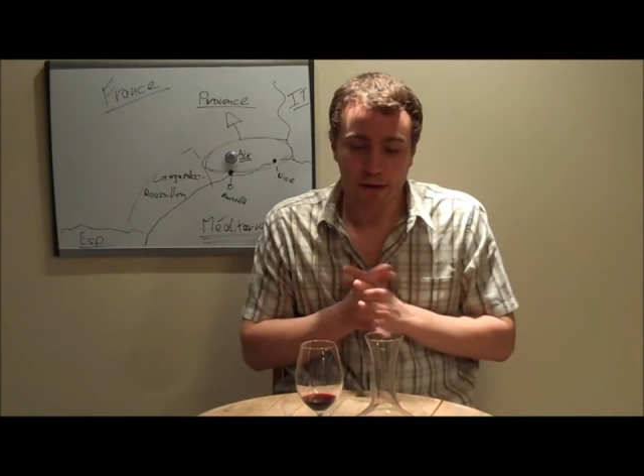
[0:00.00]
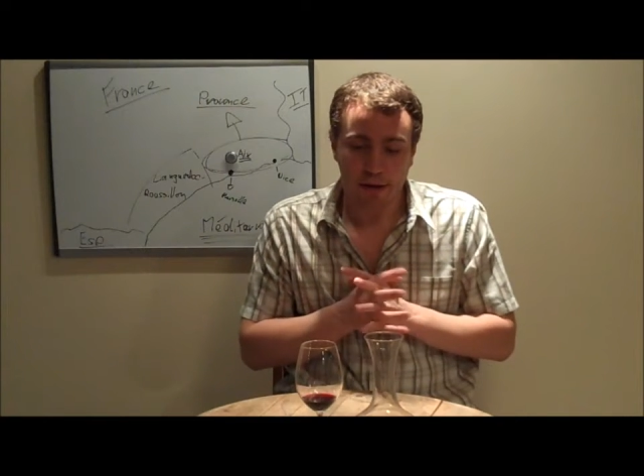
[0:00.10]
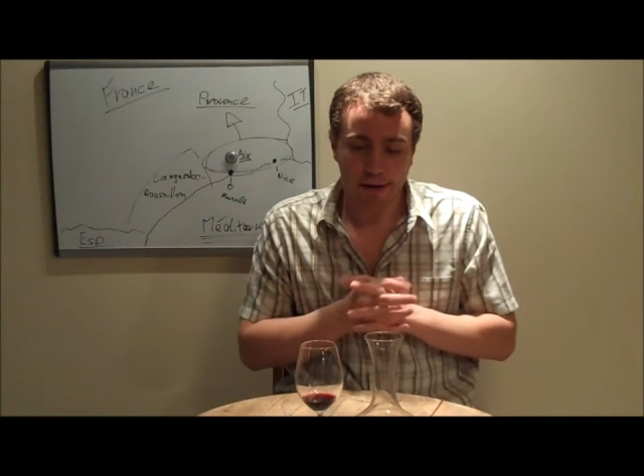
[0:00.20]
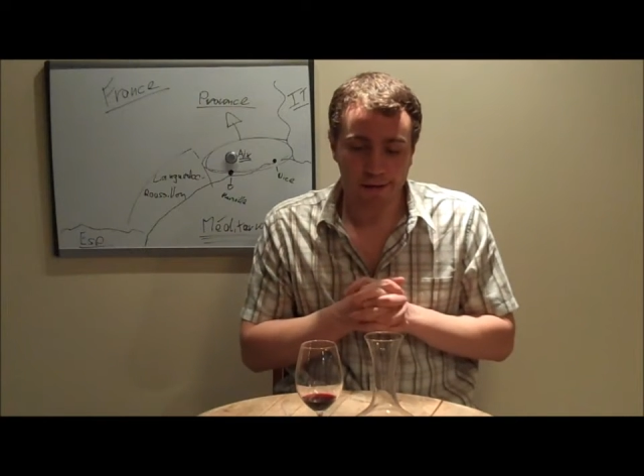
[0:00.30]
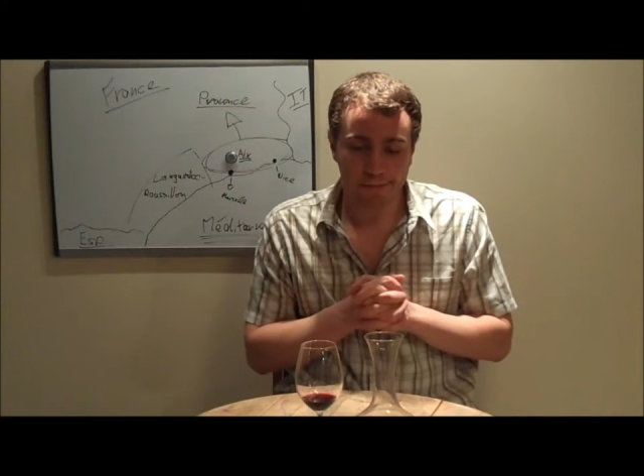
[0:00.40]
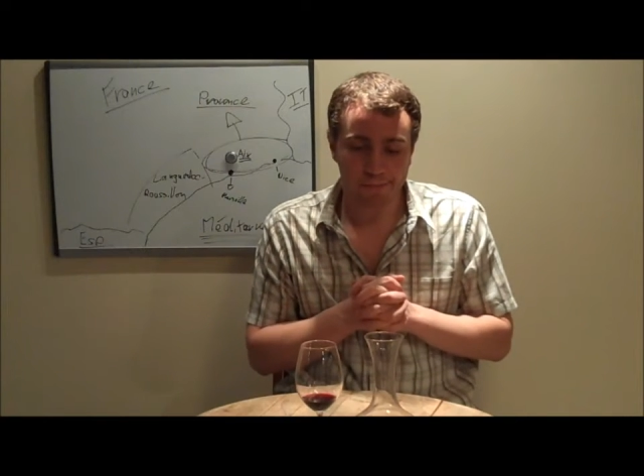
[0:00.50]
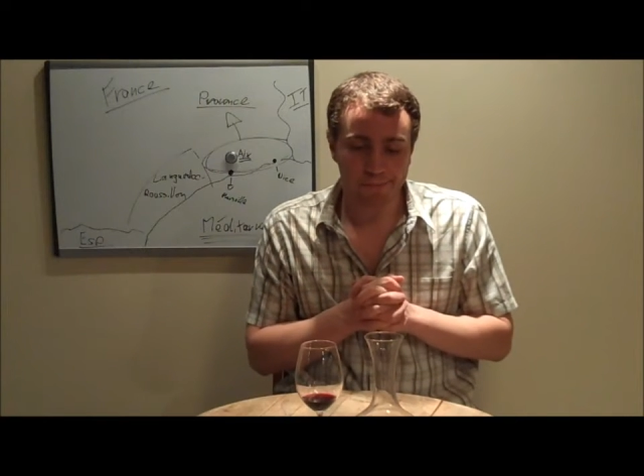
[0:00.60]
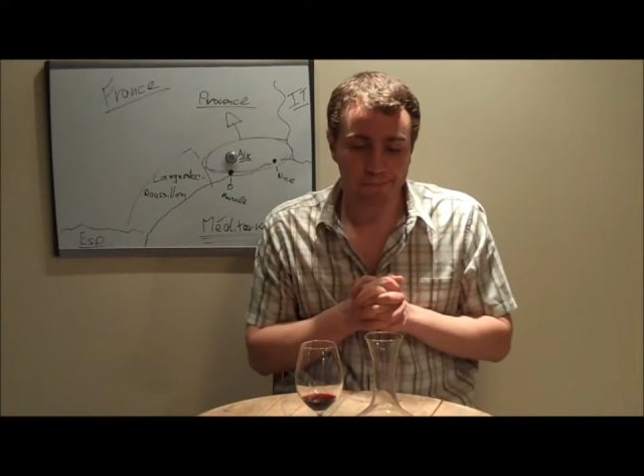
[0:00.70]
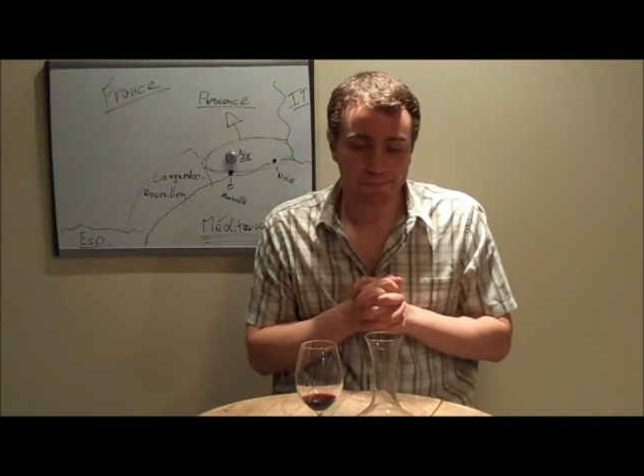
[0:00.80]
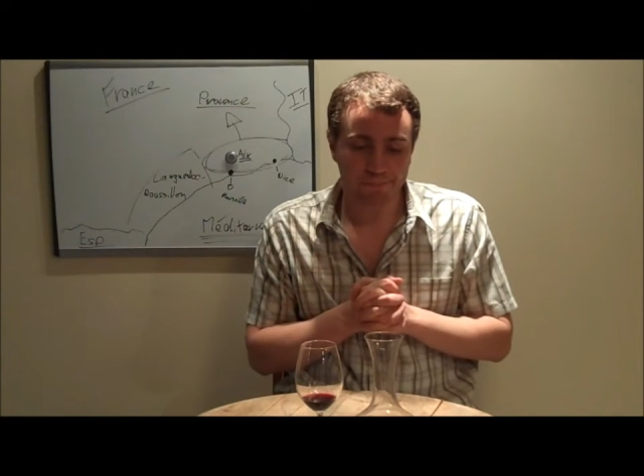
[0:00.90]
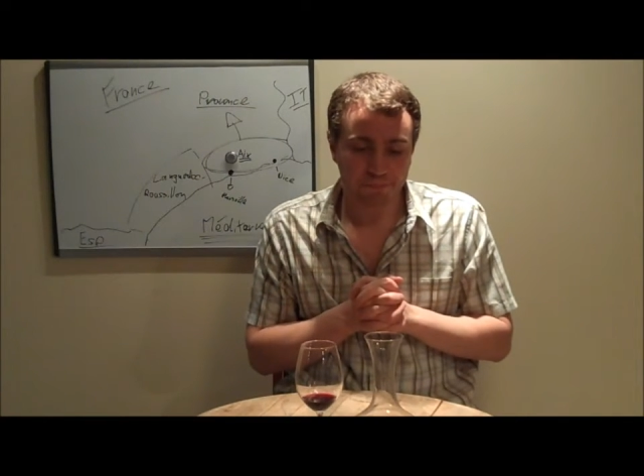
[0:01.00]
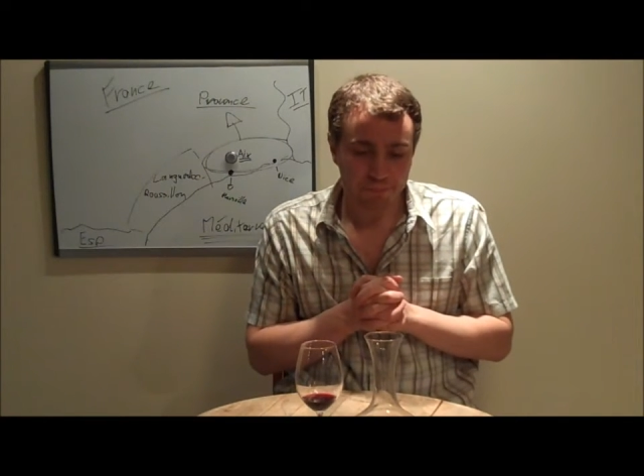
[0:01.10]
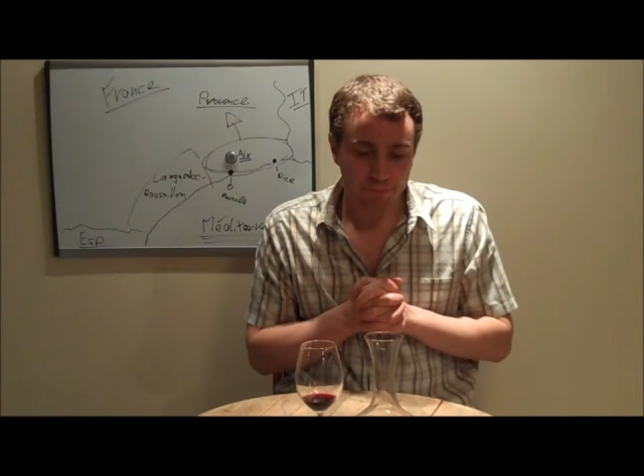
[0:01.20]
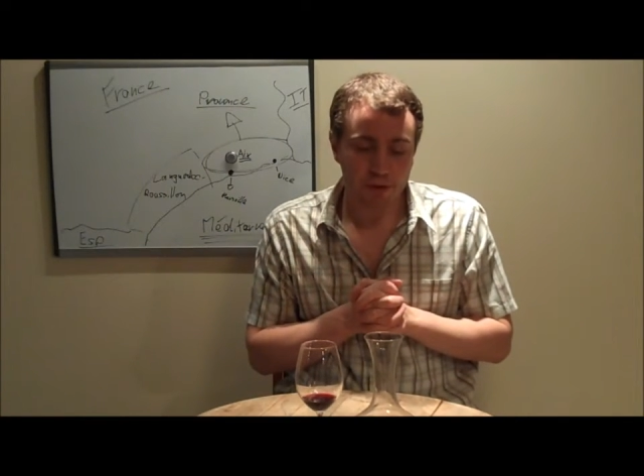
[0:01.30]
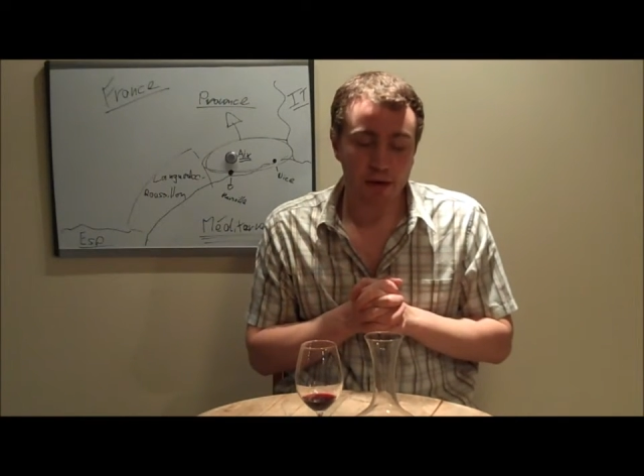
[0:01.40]

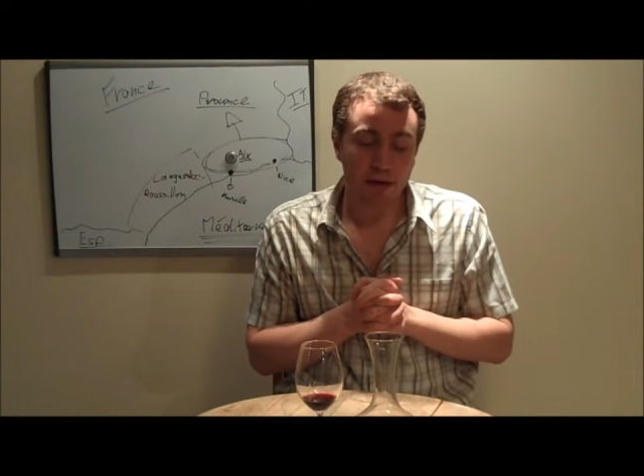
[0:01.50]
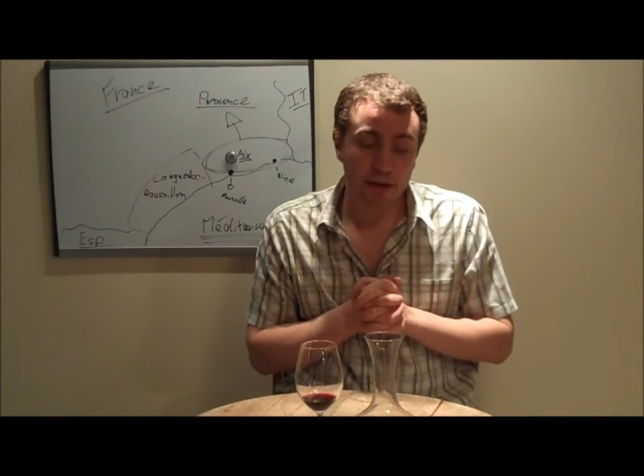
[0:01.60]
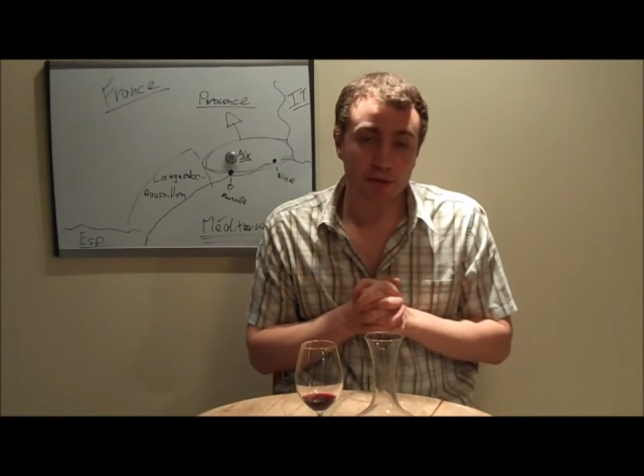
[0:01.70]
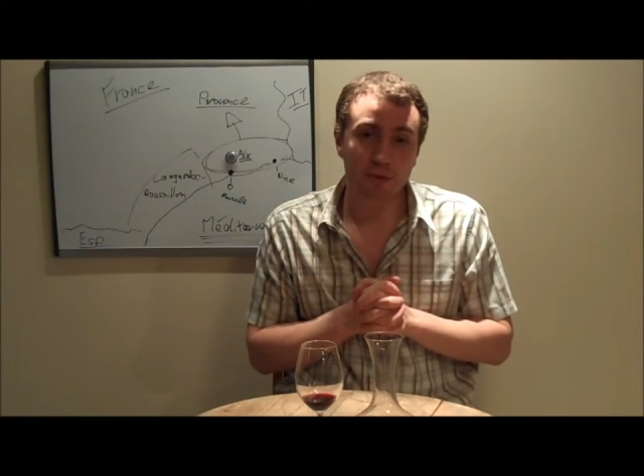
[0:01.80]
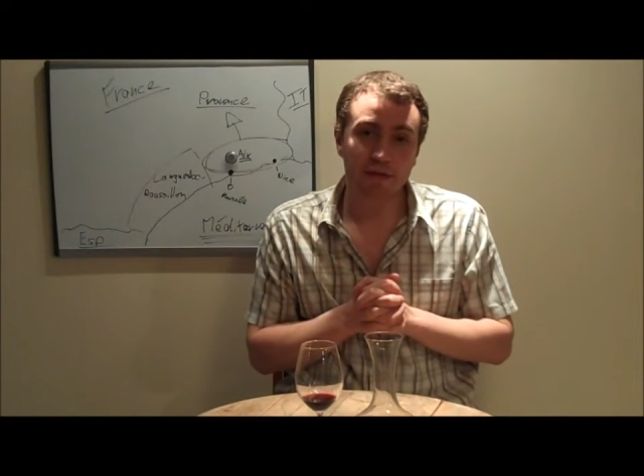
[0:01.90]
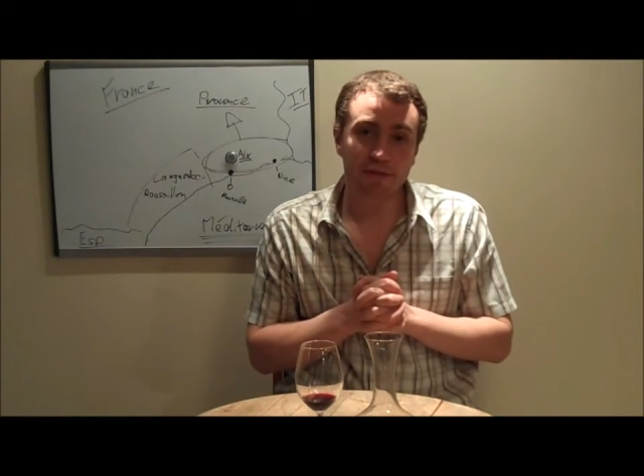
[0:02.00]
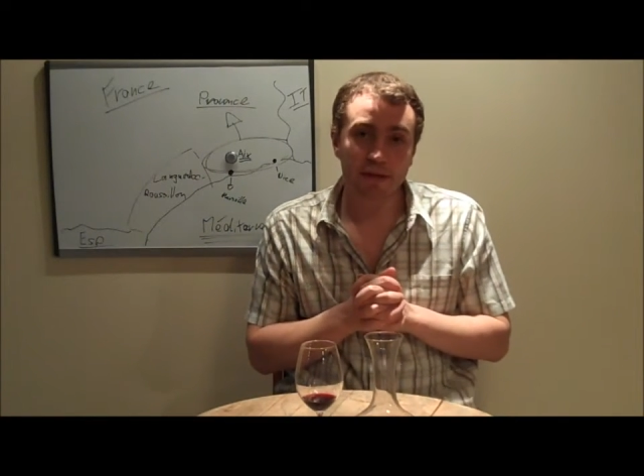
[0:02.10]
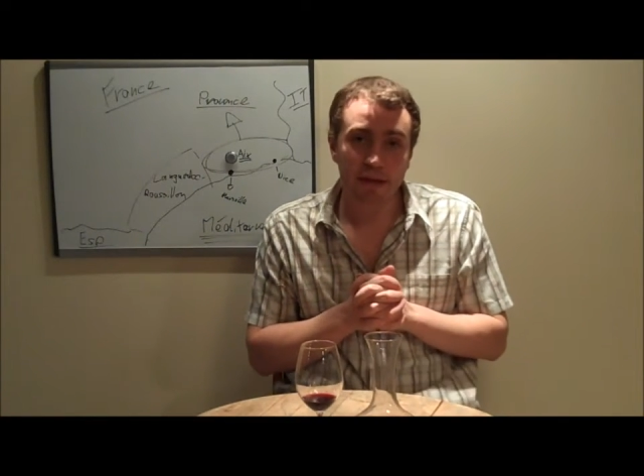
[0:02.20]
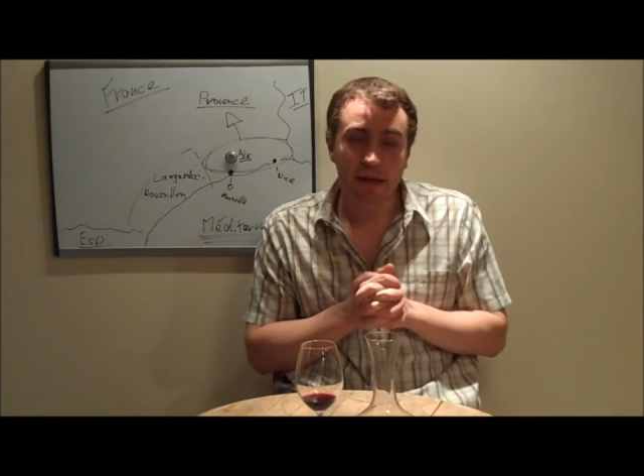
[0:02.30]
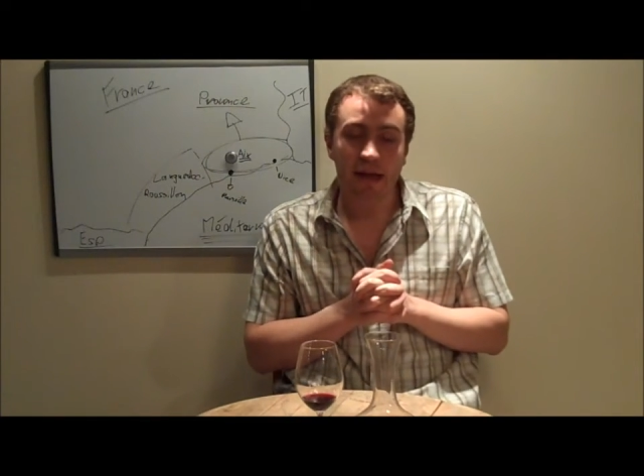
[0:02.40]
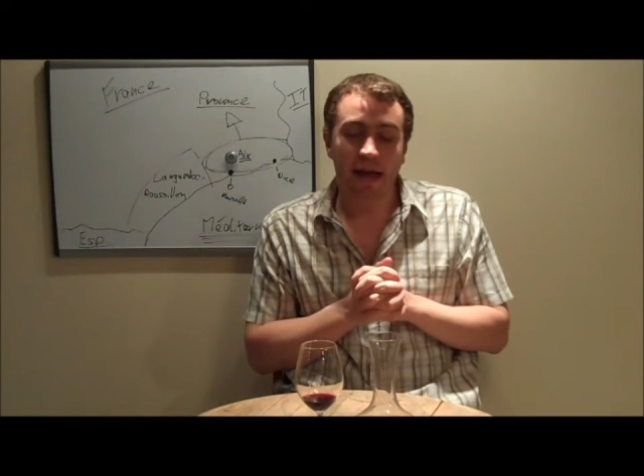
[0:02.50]
Yeah, so definitely.